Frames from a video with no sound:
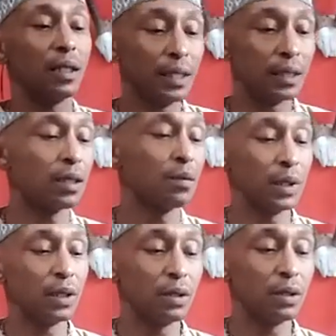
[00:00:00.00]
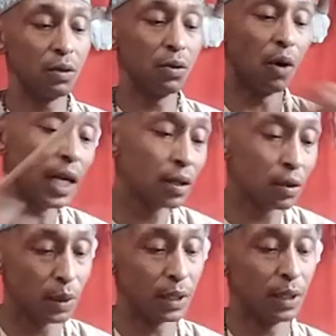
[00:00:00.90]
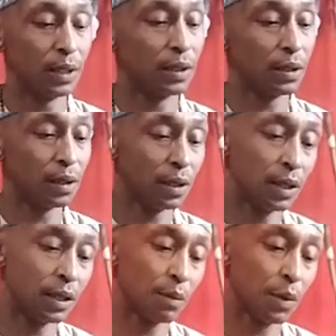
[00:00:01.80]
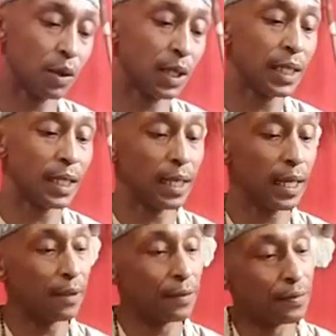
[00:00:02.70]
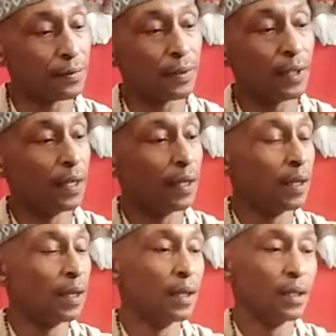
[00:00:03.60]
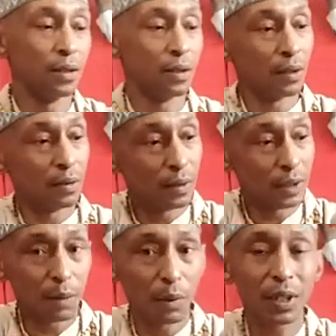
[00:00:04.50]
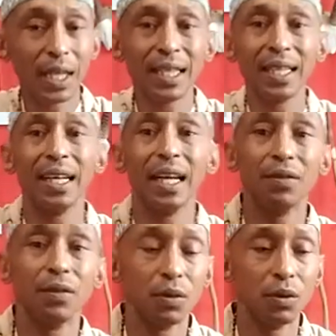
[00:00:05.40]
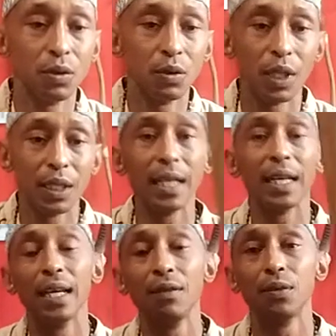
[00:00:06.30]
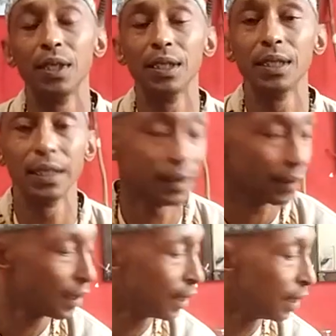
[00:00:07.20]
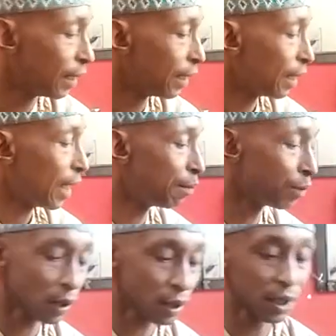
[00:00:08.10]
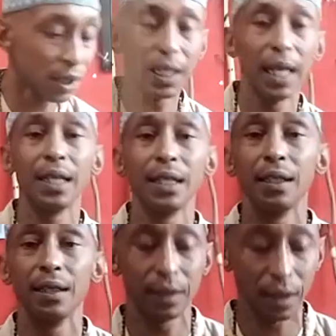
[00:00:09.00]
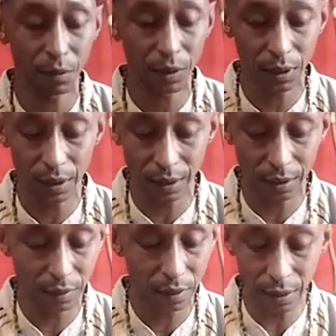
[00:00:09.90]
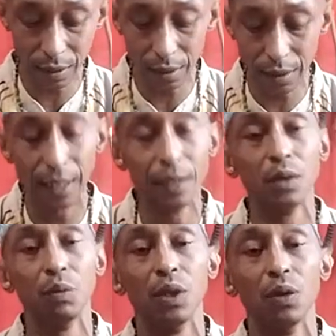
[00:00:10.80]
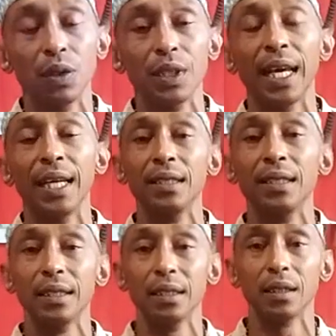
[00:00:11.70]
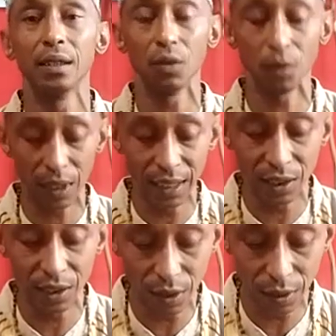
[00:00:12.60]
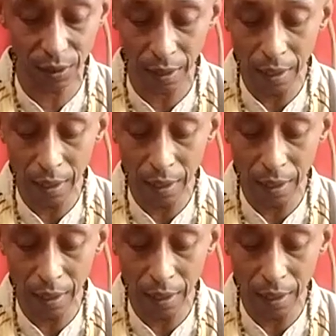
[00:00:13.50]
instrument. You hunt with it. It's about taking life. You know, it's about taking life. You can take life with this thing. I'm not just carrying something that entertains me or the ancestors or the energies,